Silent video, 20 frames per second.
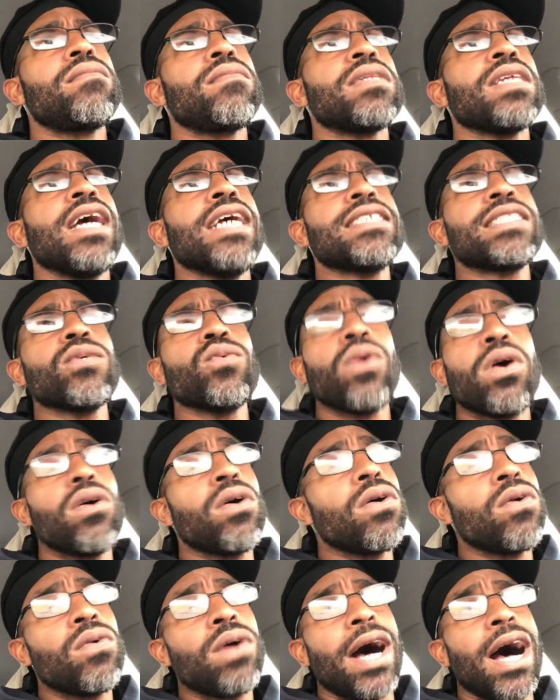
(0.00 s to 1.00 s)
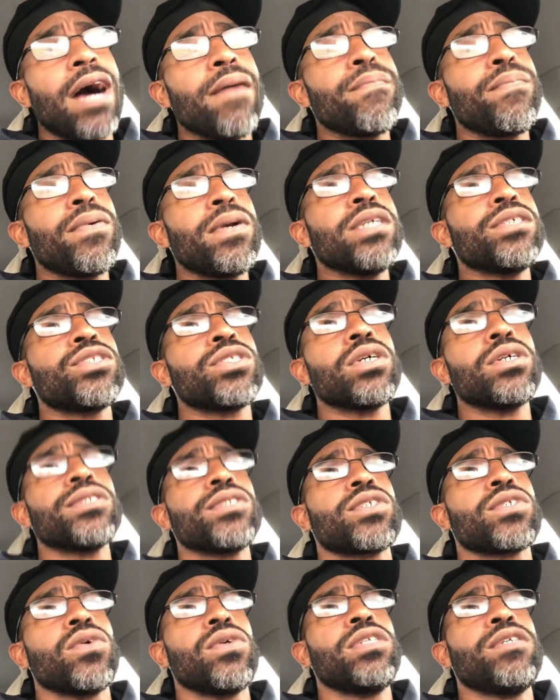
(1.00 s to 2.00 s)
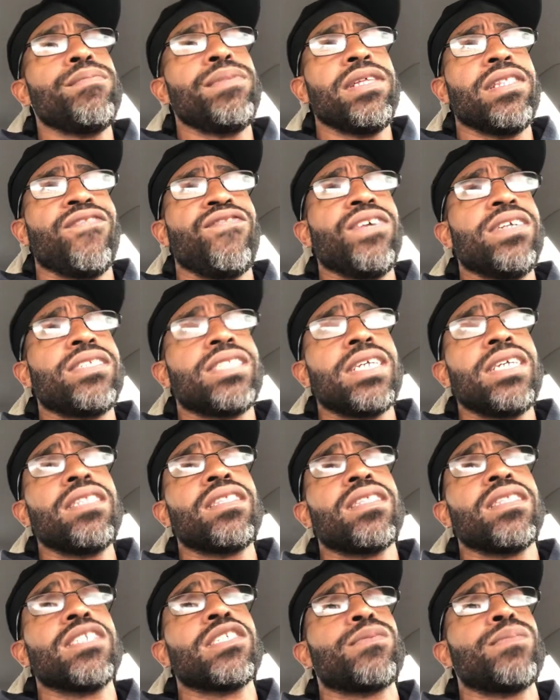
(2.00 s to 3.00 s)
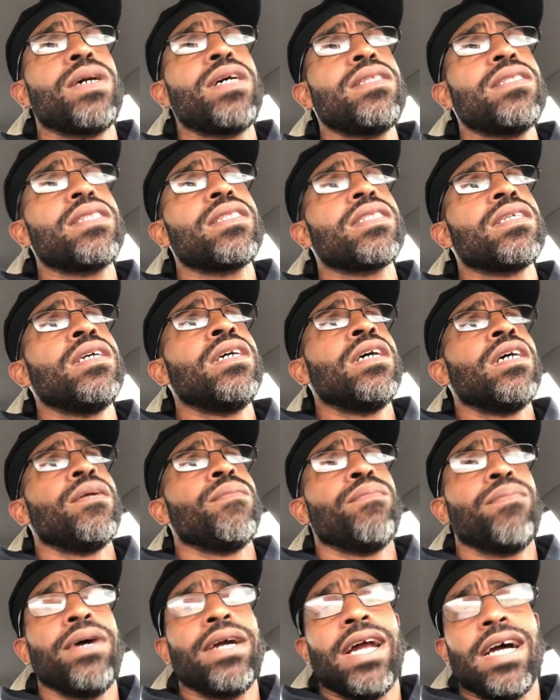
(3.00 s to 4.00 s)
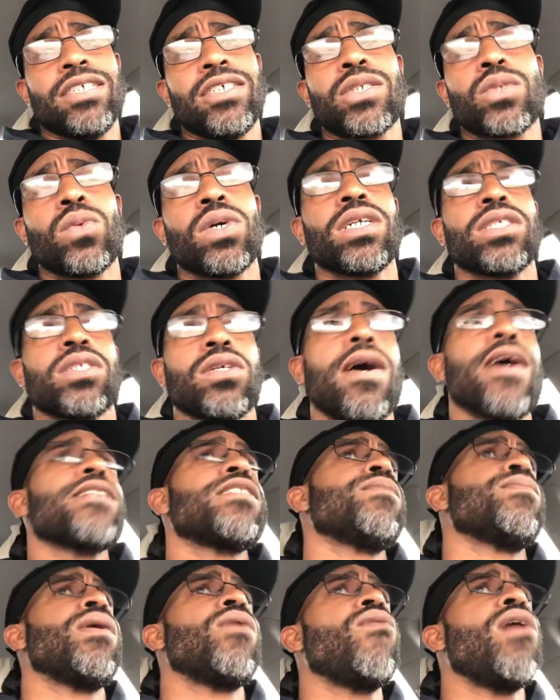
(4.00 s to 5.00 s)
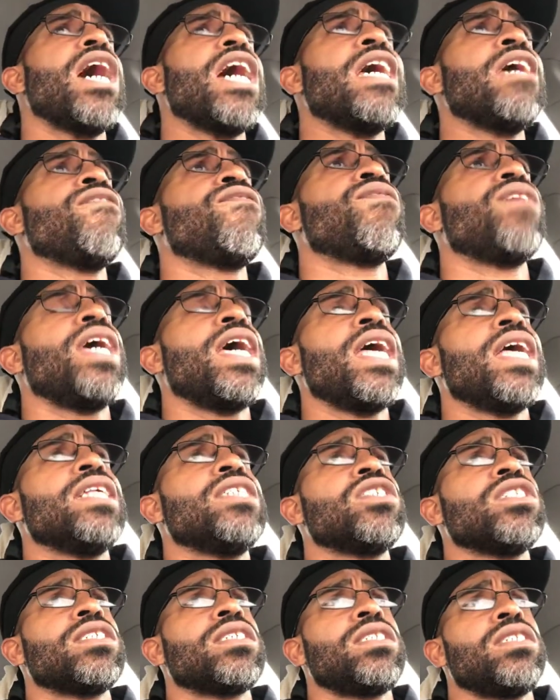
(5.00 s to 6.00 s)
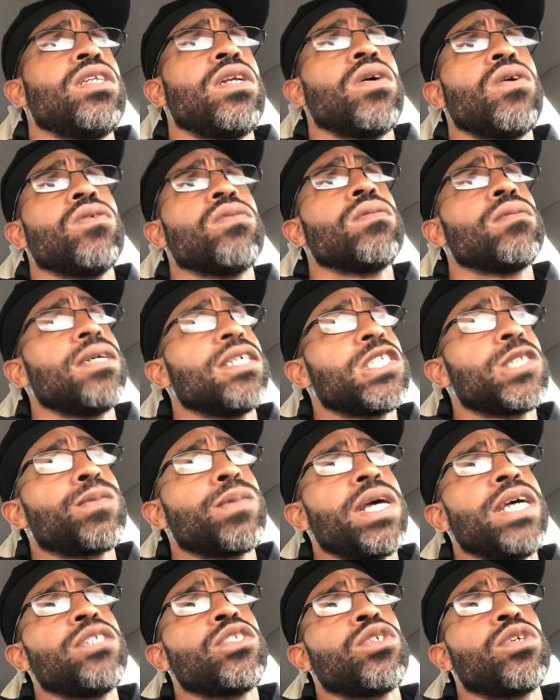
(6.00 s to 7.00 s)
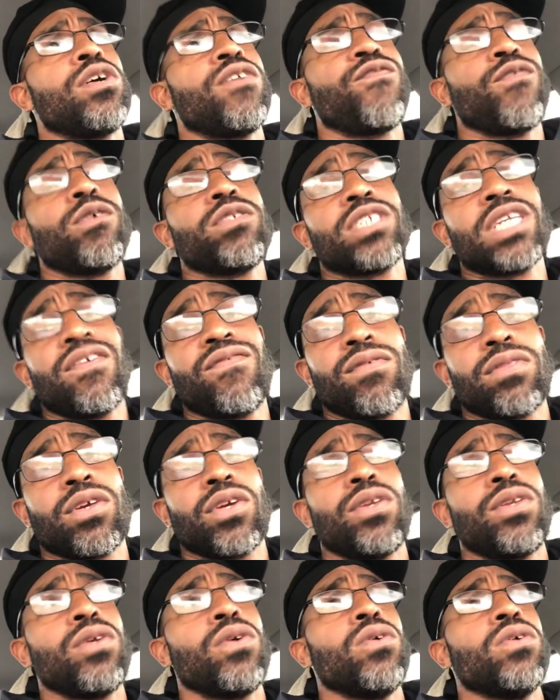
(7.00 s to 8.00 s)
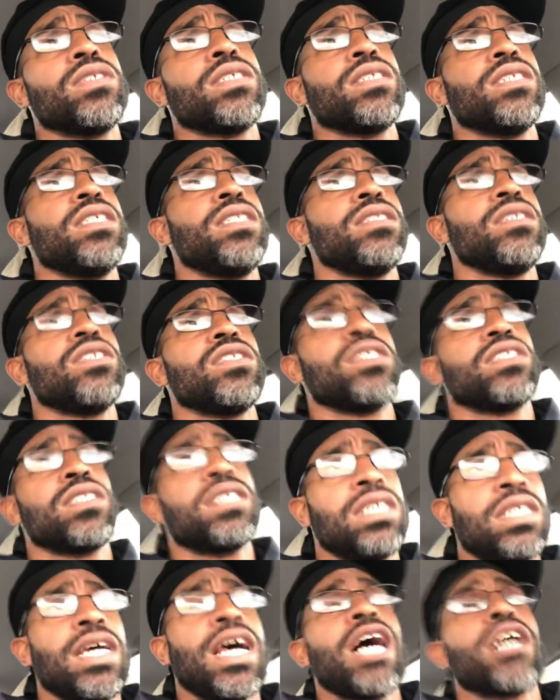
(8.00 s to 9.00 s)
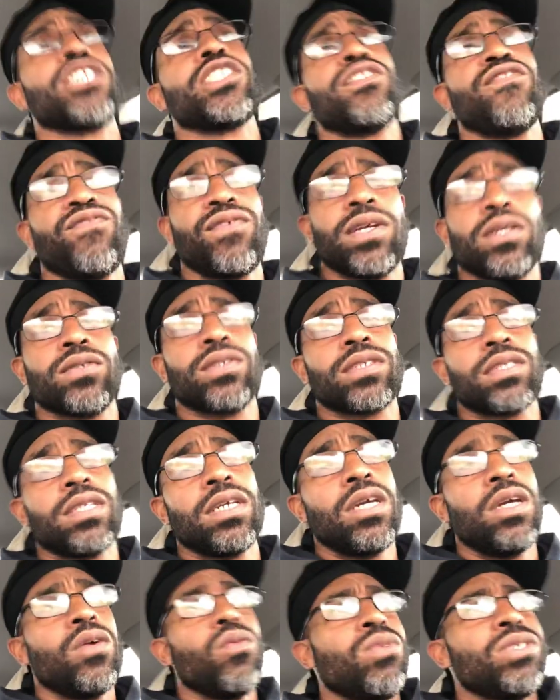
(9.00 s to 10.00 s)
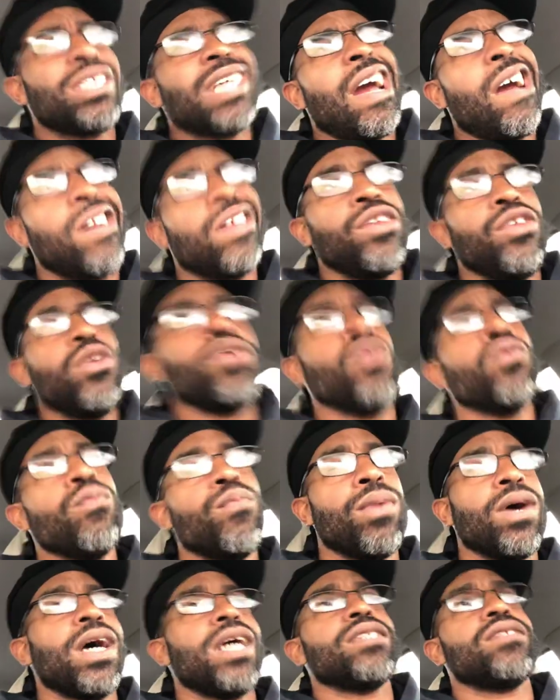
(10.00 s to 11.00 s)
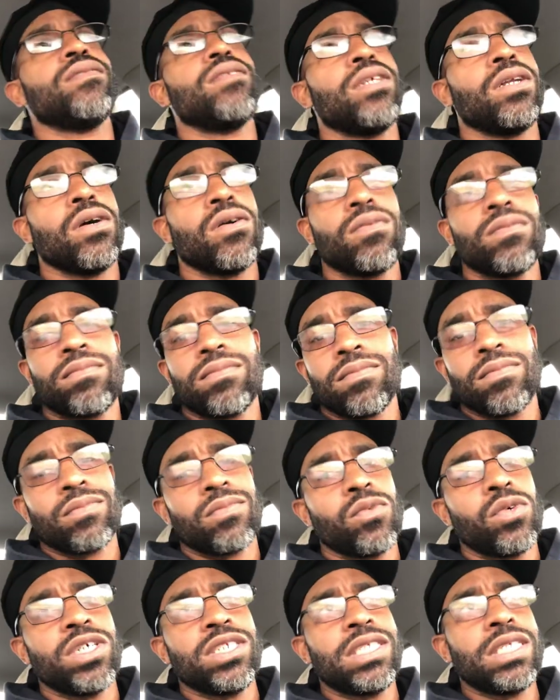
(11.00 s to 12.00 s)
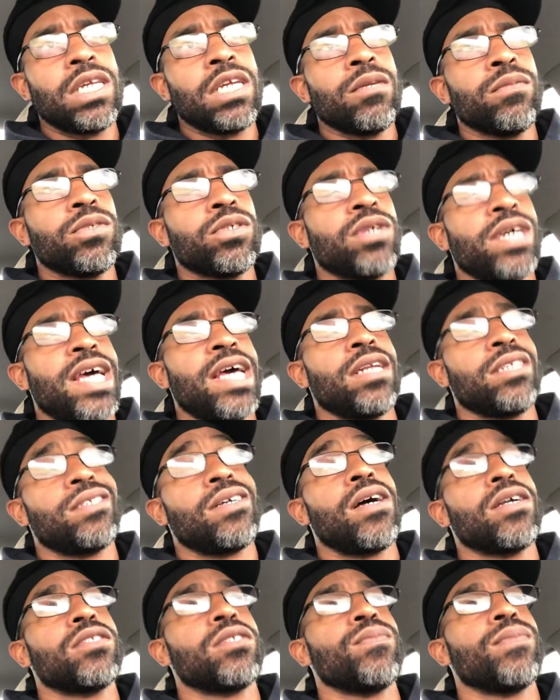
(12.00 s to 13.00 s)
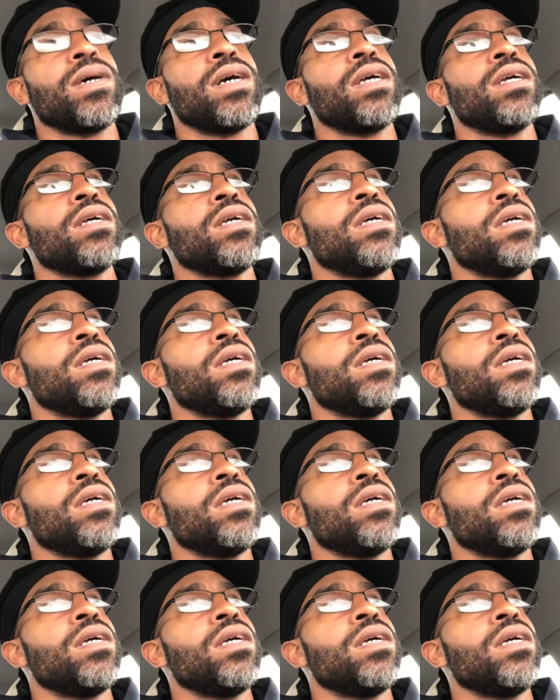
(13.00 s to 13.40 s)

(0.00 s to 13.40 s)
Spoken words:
I said, well, I'm pretty sure it's going to be the 15th this month, but I just want to talk to my wife and just, explain to her, first give her the good news and then just see how she feels, which I already knew, but, we're a team, so I had to talk to my